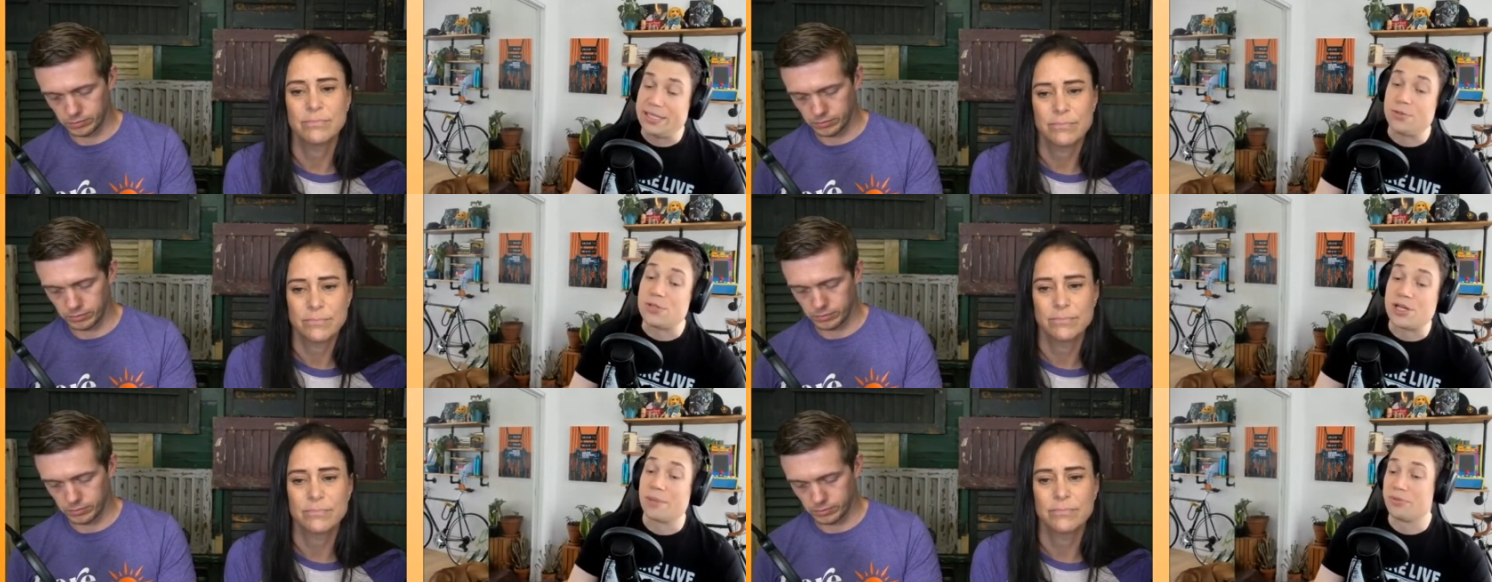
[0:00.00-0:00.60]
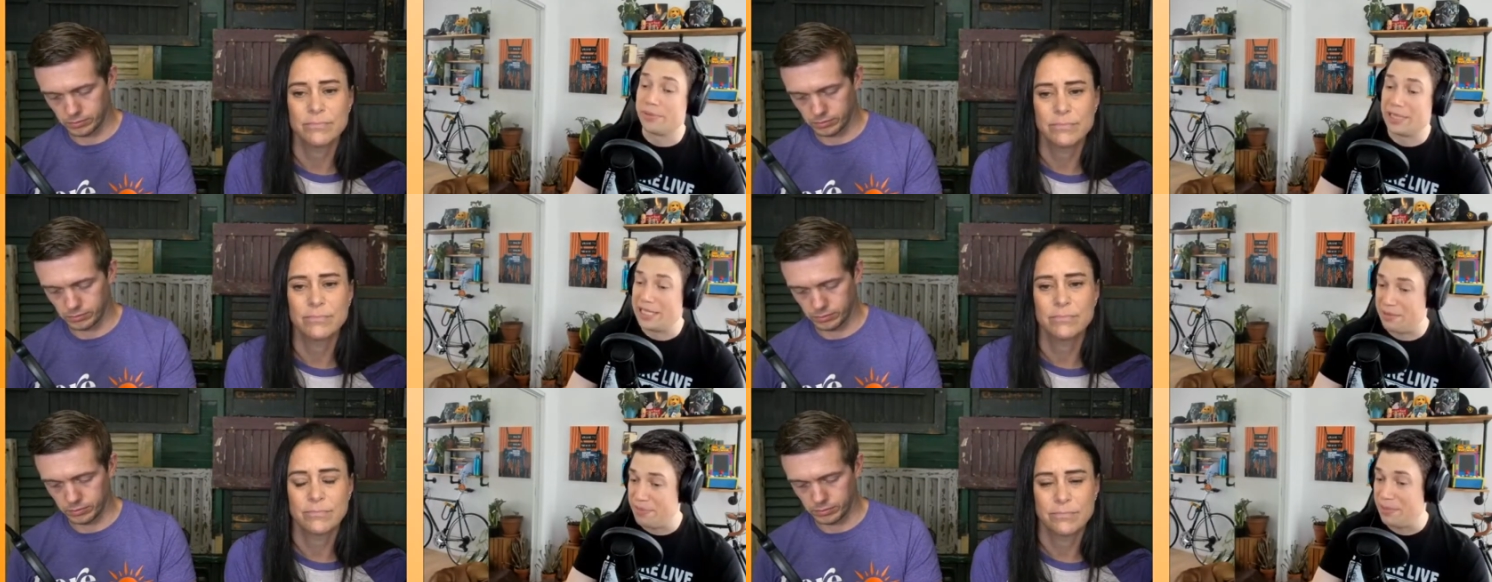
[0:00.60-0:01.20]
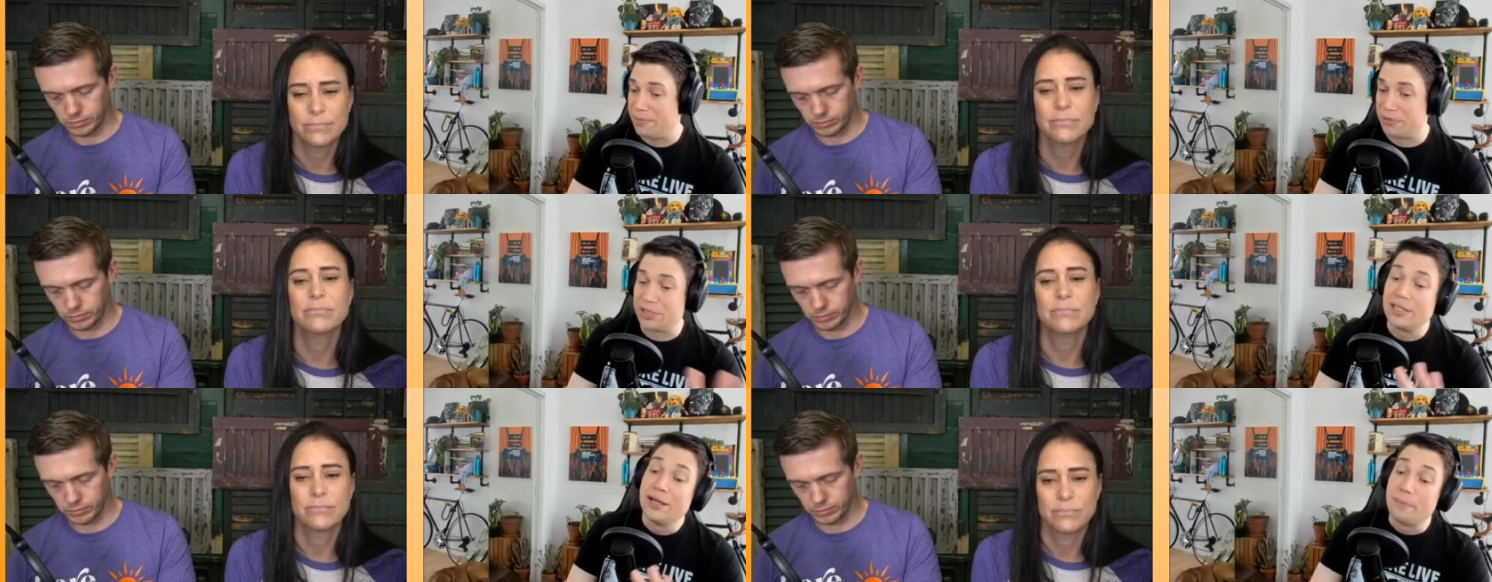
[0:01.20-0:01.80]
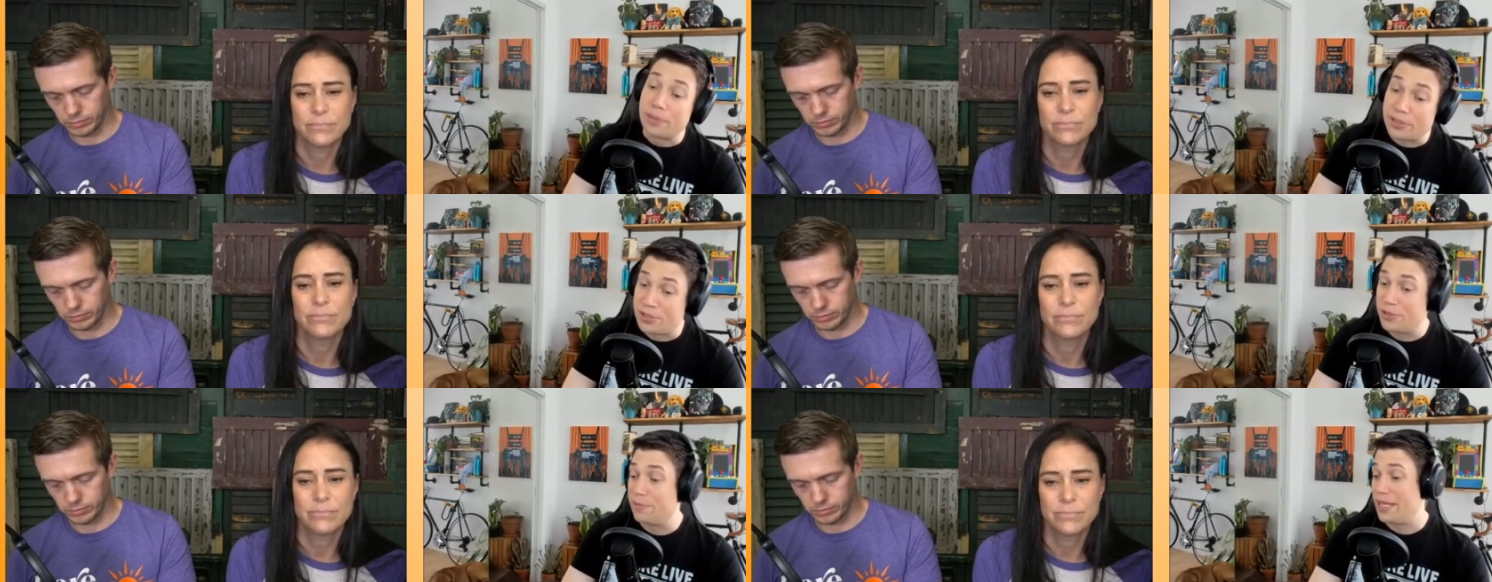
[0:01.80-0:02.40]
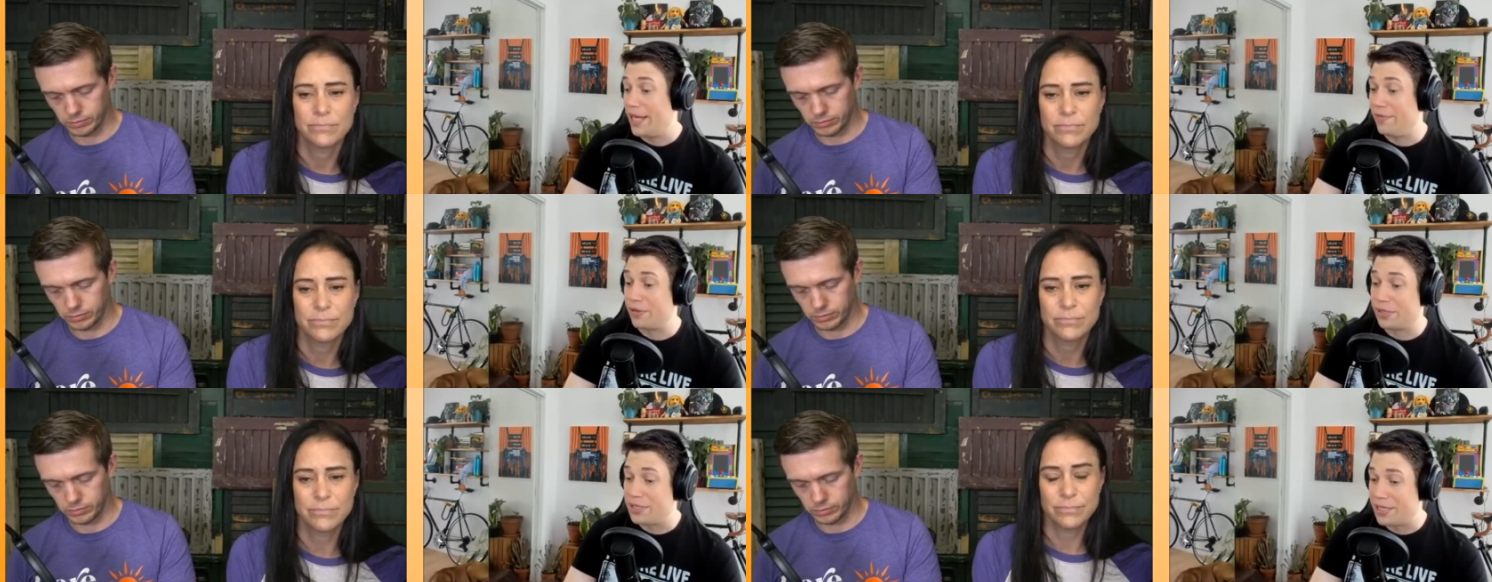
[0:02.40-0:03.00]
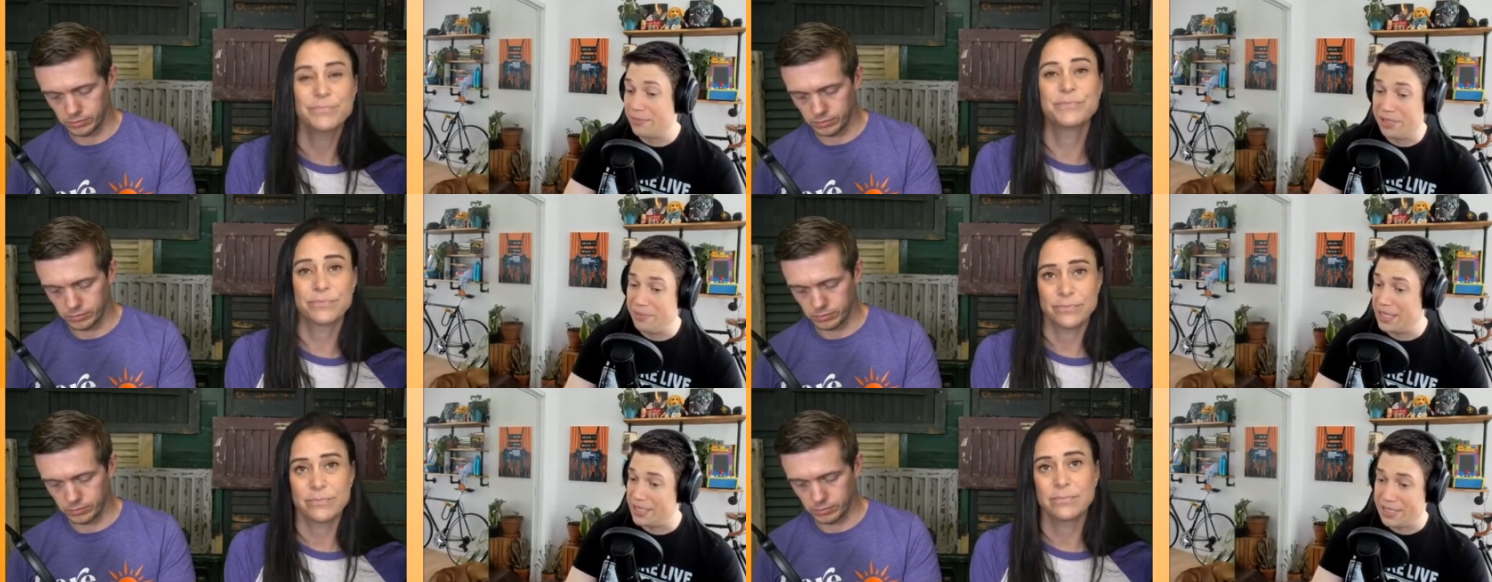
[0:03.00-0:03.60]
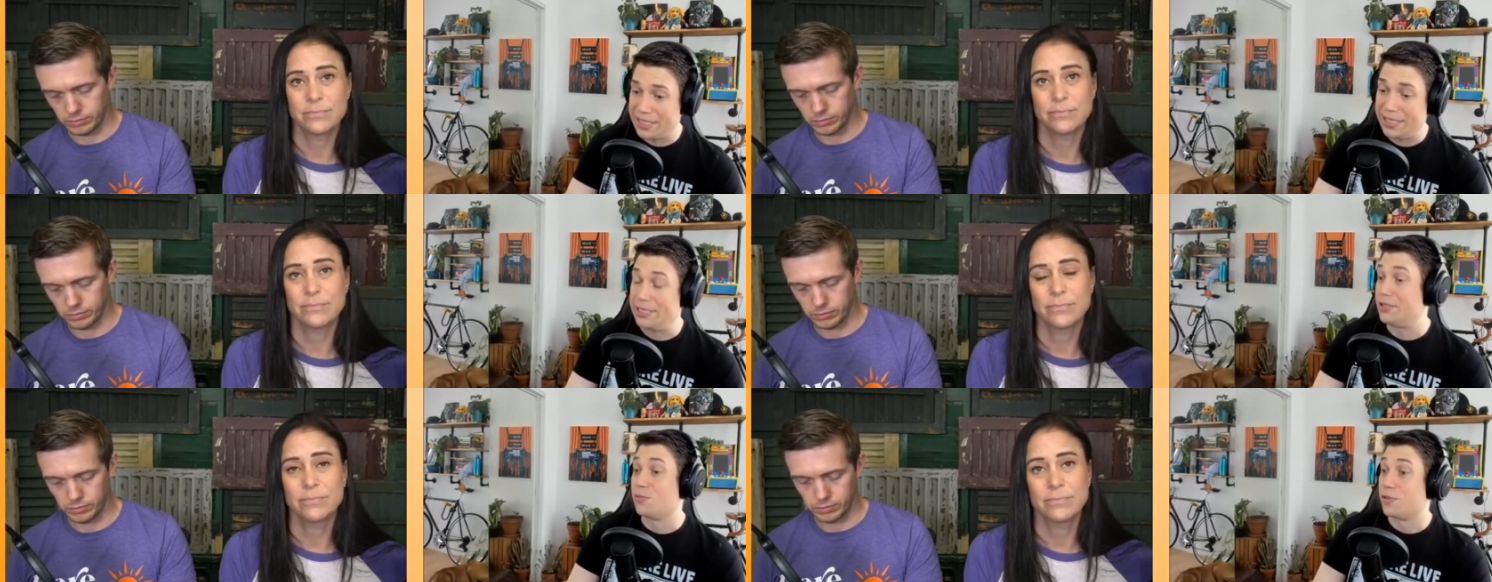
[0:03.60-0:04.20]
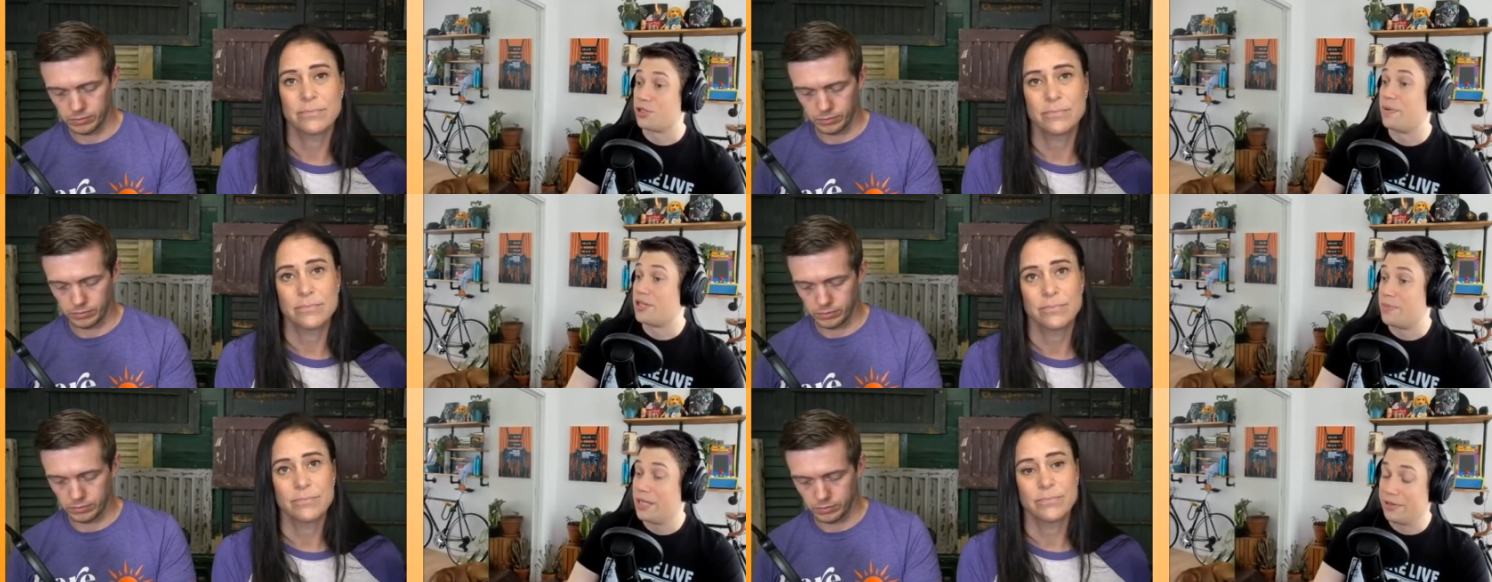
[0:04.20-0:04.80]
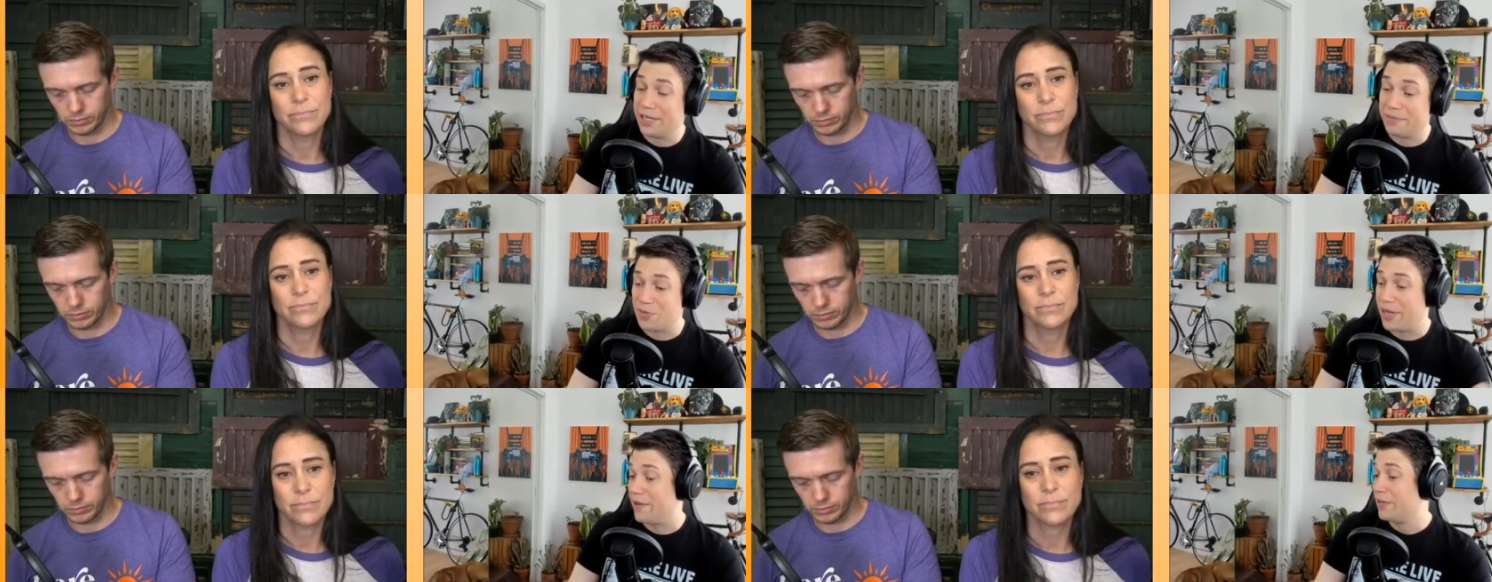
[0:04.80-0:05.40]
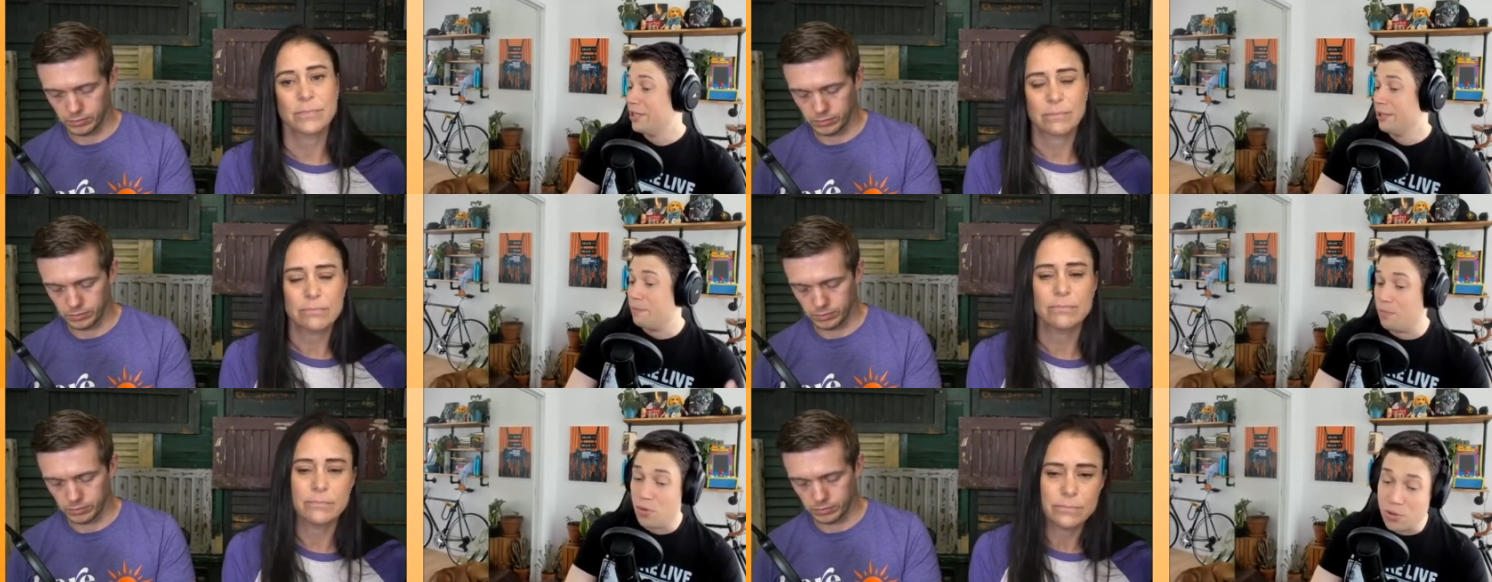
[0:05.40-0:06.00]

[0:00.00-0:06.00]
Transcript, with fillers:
Speaker 1: that we need to stop criminalizing people's personal behavior and consumption because it's leading to the worst possible outcomes. We have